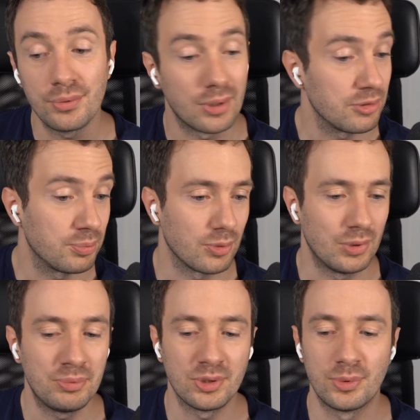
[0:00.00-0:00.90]

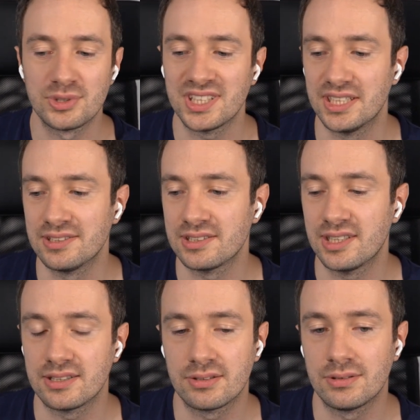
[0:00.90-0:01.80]
reputable sites
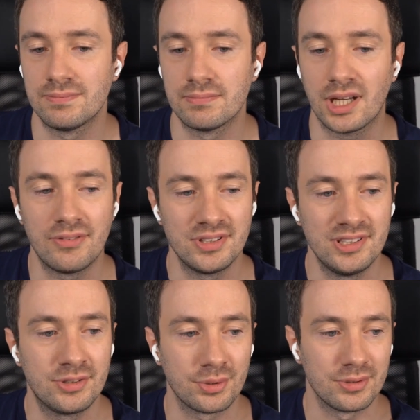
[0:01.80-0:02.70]
that have an
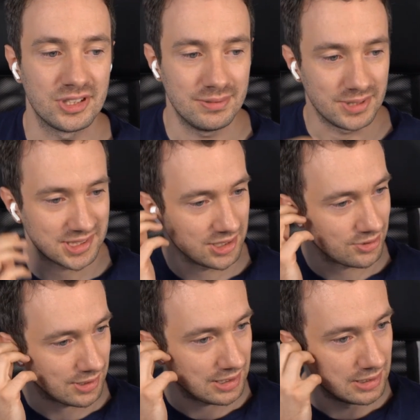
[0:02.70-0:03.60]
editorial team,
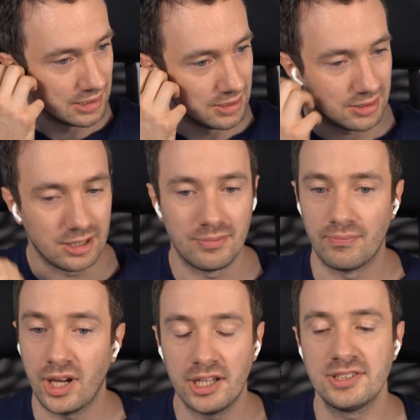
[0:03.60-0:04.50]
etc.
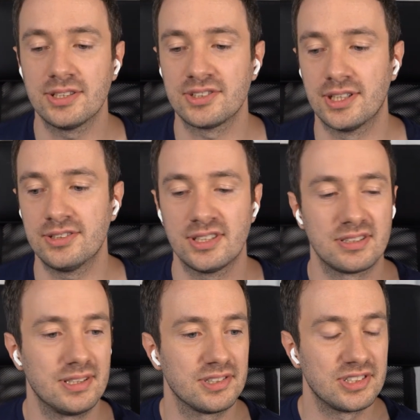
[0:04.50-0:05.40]
High DR sites like
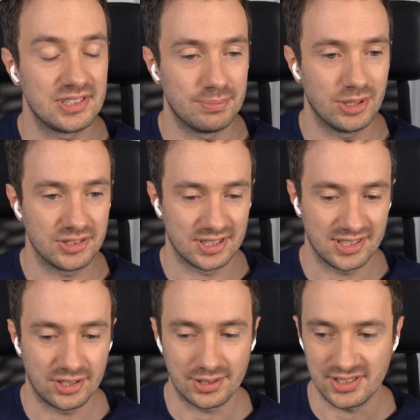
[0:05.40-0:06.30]
DR60+,
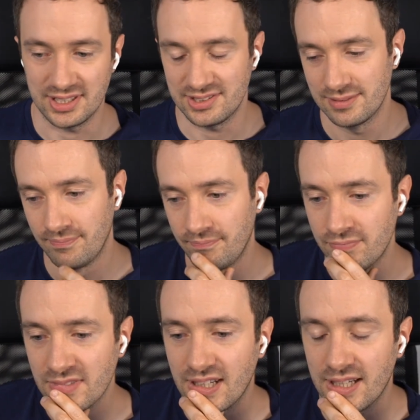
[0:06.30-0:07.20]
etc. sites.
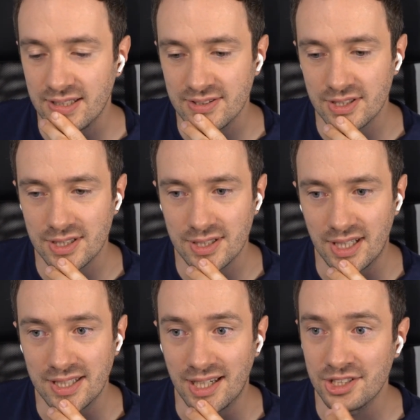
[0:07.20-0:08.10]
And
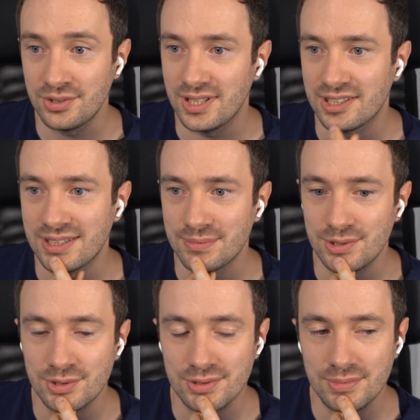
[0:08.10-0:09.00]
actually, Adam
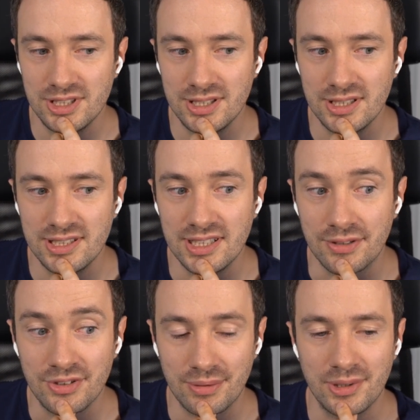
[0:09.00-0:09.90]
used to be the
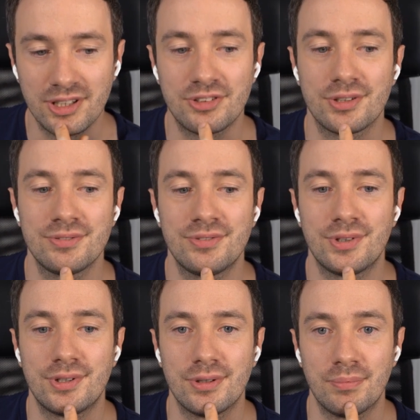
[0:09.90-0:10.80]
affiliate manager
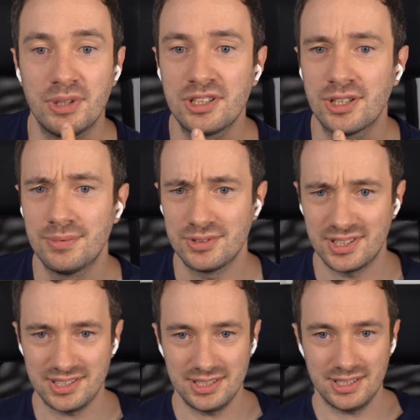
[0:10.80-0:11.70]
for BigCommerce,
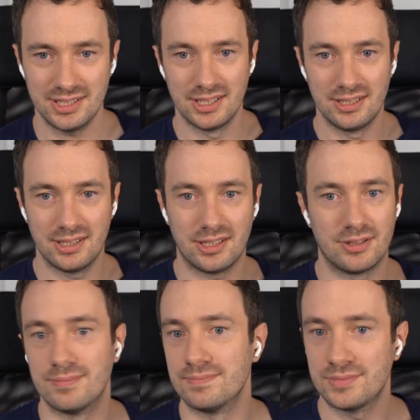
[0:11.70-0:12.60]
I think.
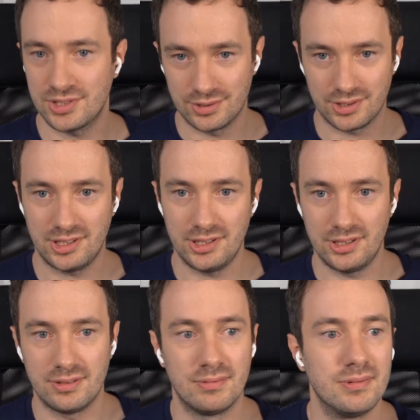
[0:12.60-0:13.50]
So he